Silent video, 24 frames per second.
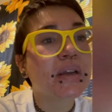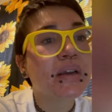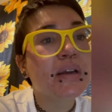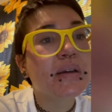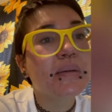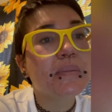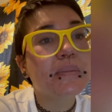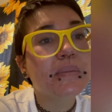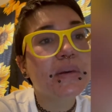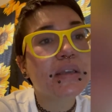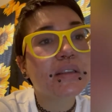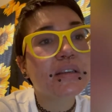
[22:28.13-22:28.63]

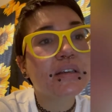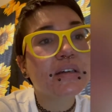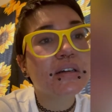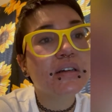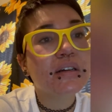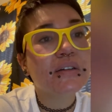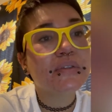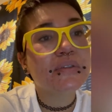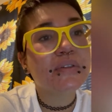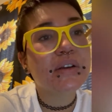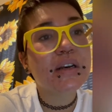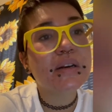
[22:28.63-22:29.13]

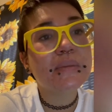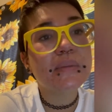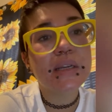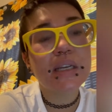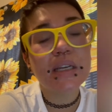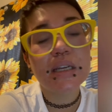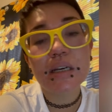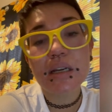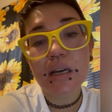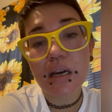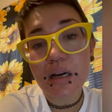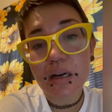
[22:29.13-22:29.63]

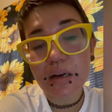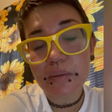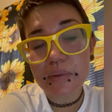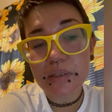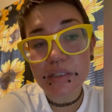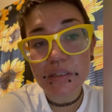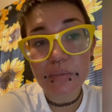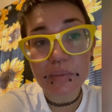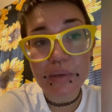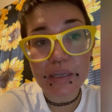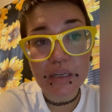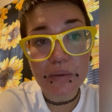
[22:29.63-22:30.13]
Methamphetamine is
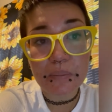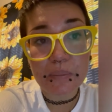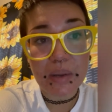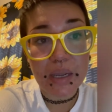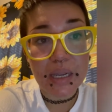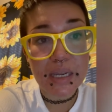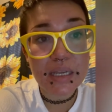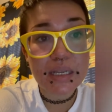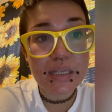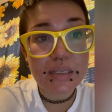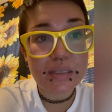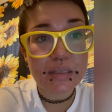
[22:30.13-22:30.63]
a weak
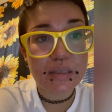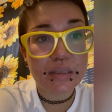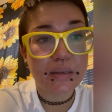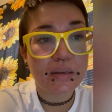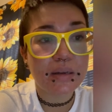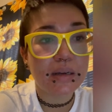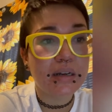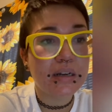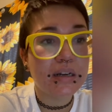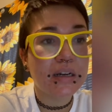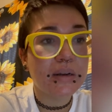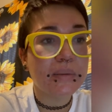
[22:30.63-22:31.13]
base,
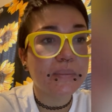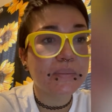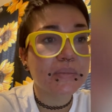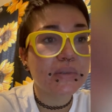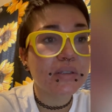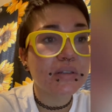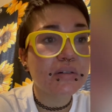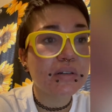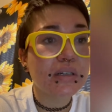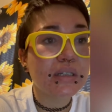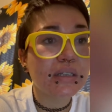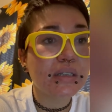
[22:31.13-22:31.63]

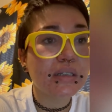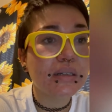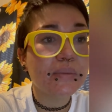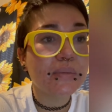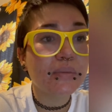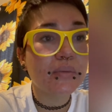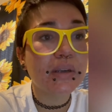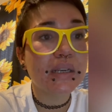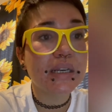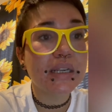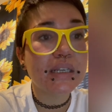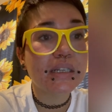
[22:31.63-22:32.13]
so
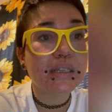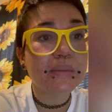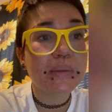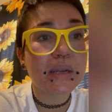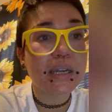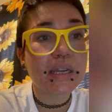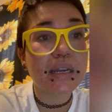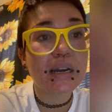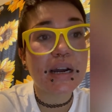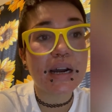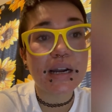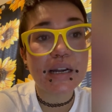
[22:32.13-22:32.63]
we need to
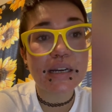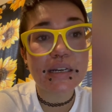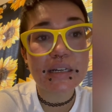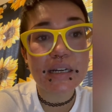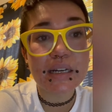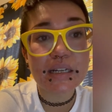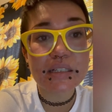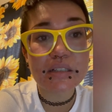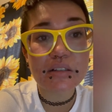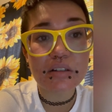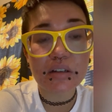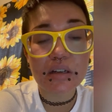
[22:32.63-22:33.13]
make it
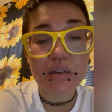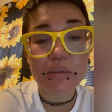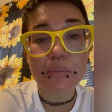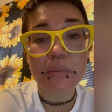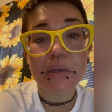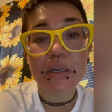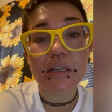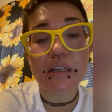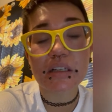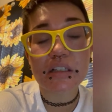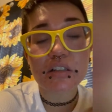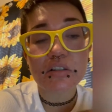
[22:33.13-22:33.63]
ionized so it can
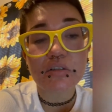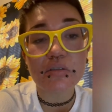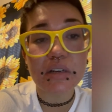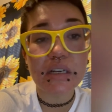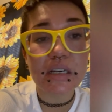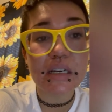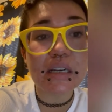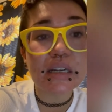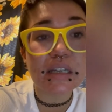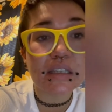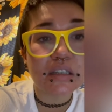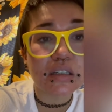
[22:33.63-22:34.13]
be
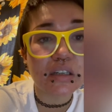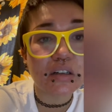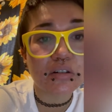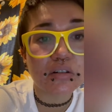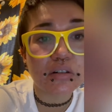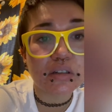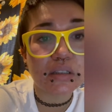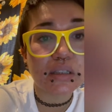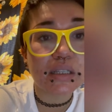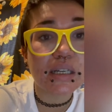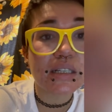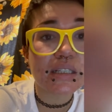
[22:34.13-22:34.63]
excreted in the
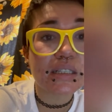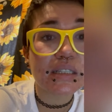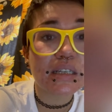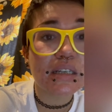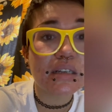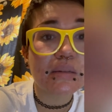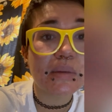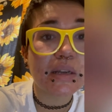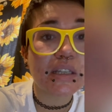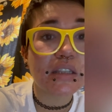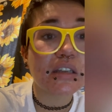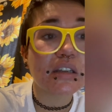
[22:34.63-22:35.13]
urine. Thus, need
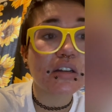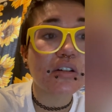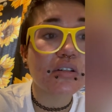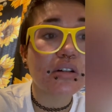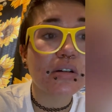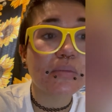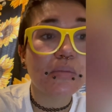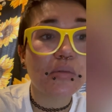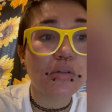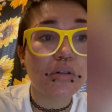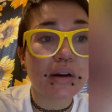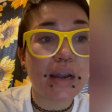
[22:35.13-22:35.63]
to make the urine
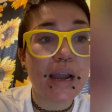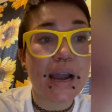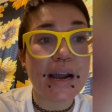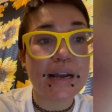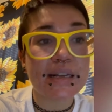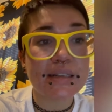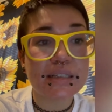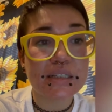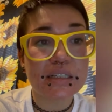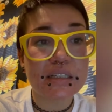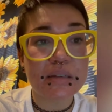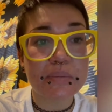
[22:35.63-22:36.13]
more
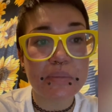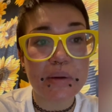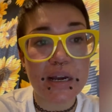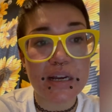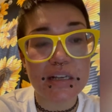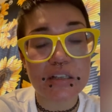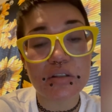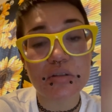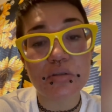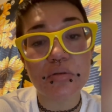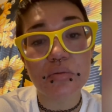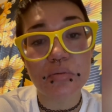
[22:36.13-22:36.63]
acid to
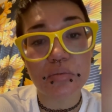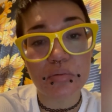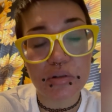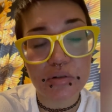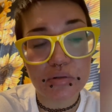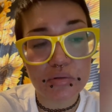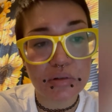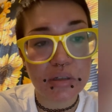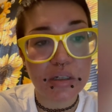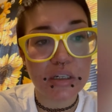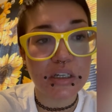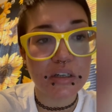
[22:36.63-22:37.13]
pass
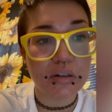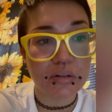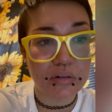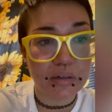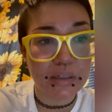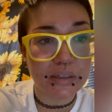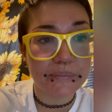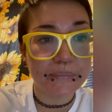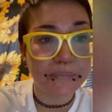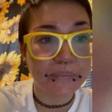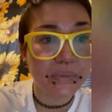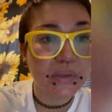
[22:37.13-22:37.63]
through the
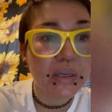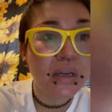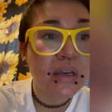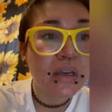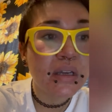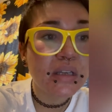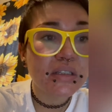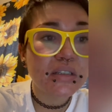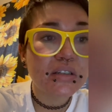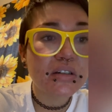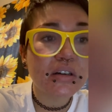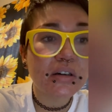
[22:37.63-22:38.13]
urine.
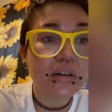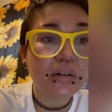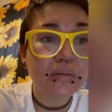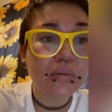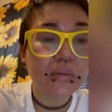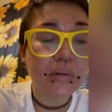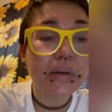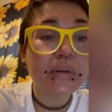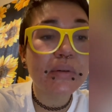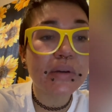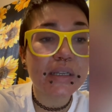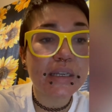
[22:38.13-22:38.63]
So
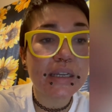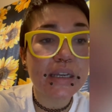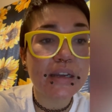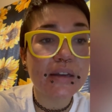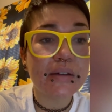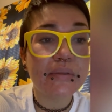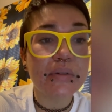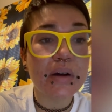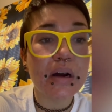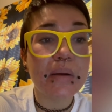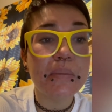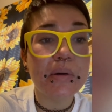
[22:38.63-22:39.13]
we would
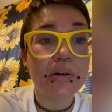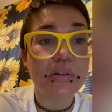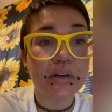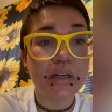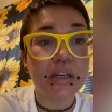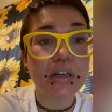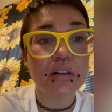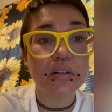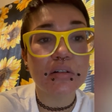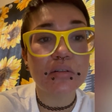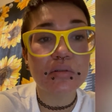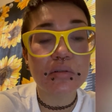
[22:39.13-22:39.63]
give
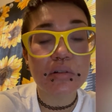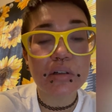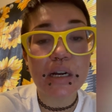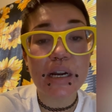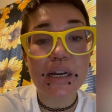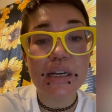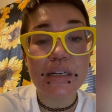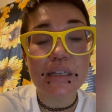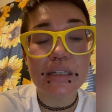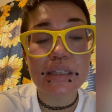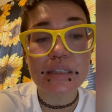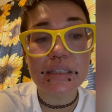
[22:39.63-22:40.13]
ammonium
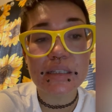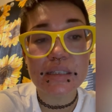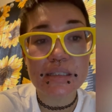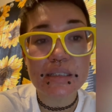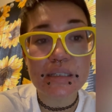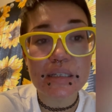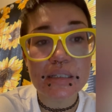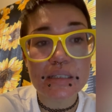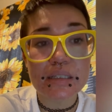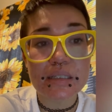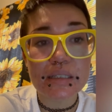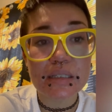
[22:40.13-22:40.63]
chloride in this
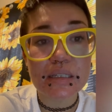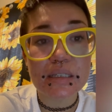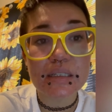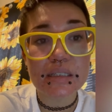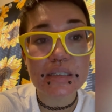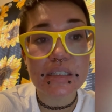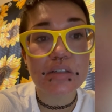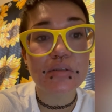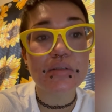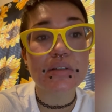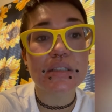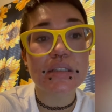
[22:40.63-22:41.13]
instance
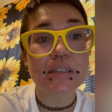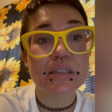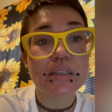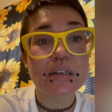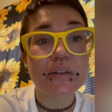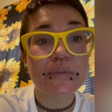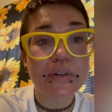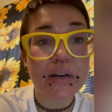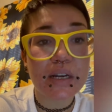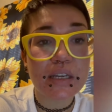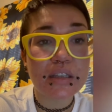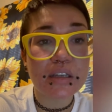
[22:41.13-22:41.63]
to
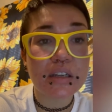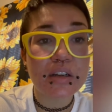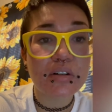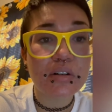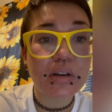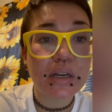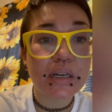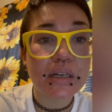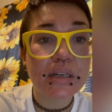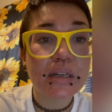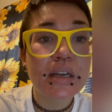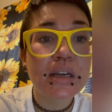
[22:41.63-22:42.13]
acidify the
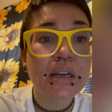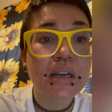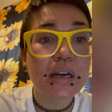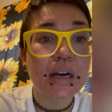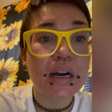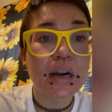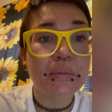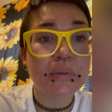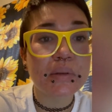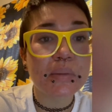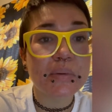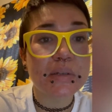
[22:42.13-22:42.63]
urine.
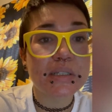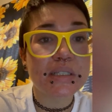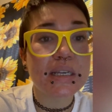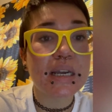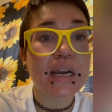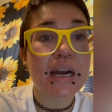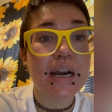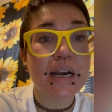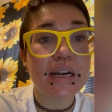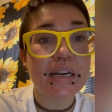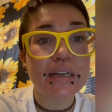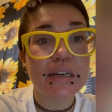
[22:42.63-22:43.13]
The
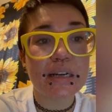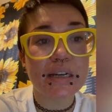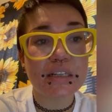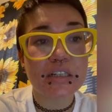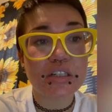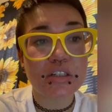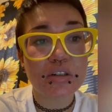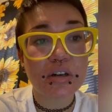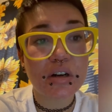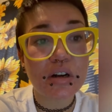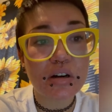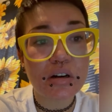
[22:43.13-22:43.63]
percent
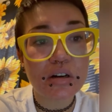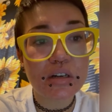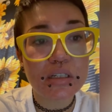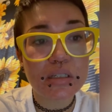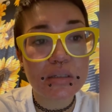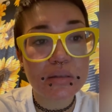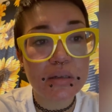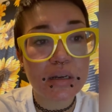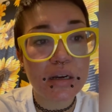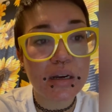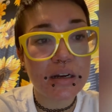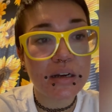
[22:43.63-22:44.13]
ionized charge
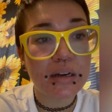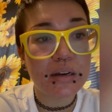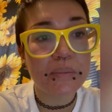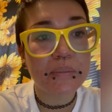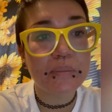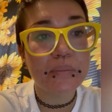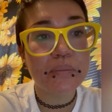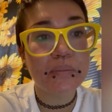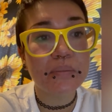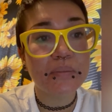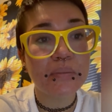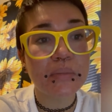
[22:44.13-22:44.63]

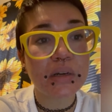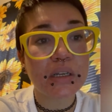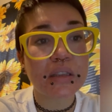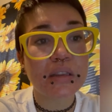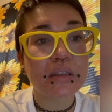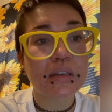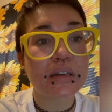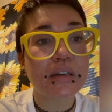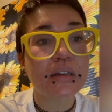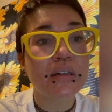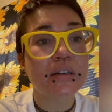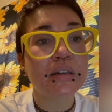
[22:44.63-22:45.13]

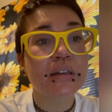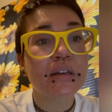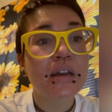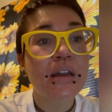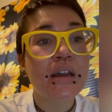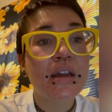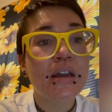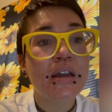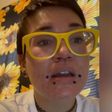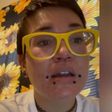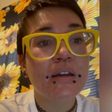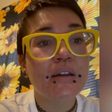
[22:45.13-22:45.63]

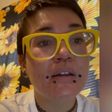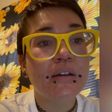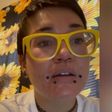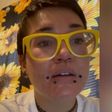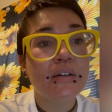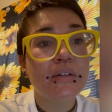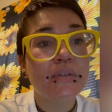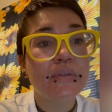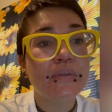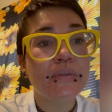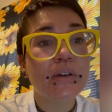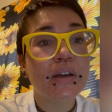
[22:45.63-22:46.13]

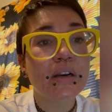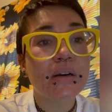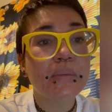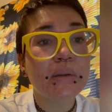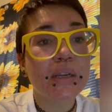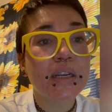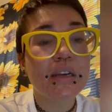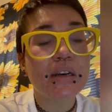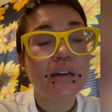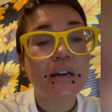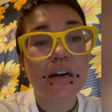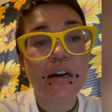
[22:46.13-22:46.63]

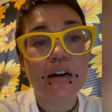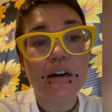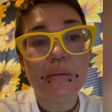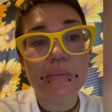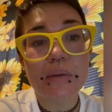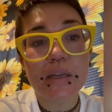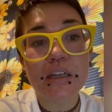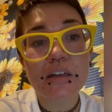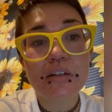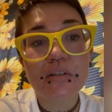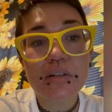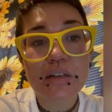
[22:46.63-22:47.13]
methamphetamine
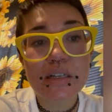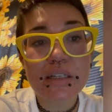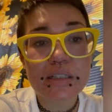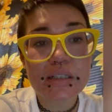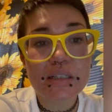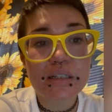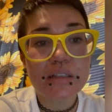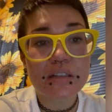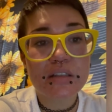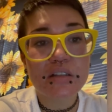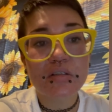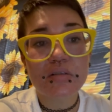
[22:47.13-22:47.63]

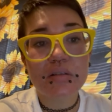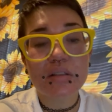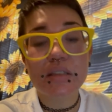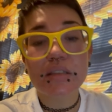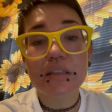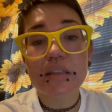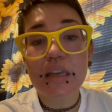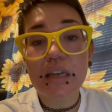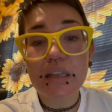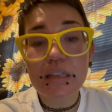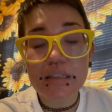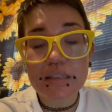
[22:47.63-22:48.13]
increases, so
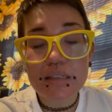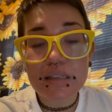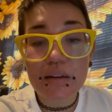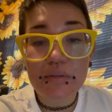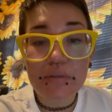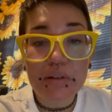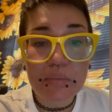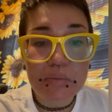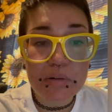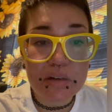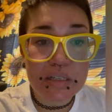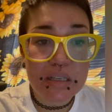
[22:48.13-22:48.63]
then
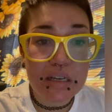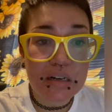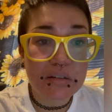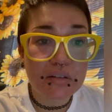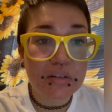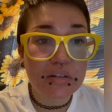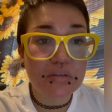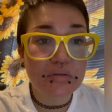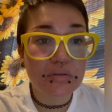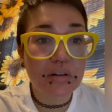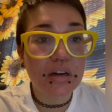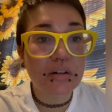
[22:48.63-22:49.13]
70% of the
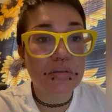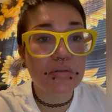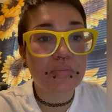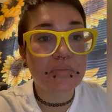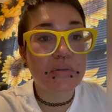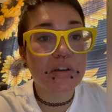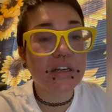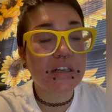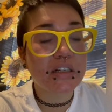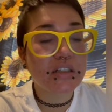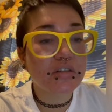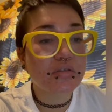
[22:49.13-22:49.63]
drug would
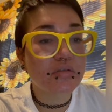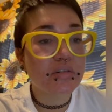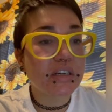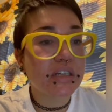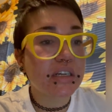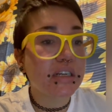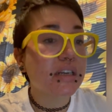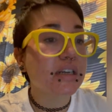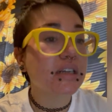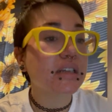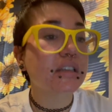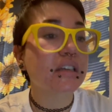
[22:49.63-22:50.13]
be
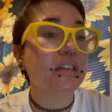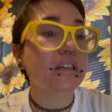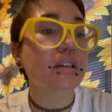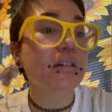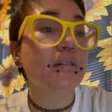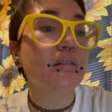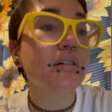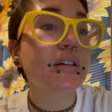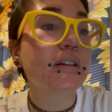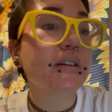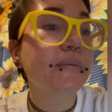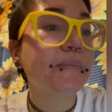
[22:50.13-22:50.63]
excreted in the
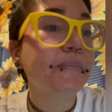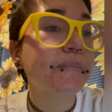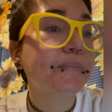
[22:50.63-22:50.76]
urine.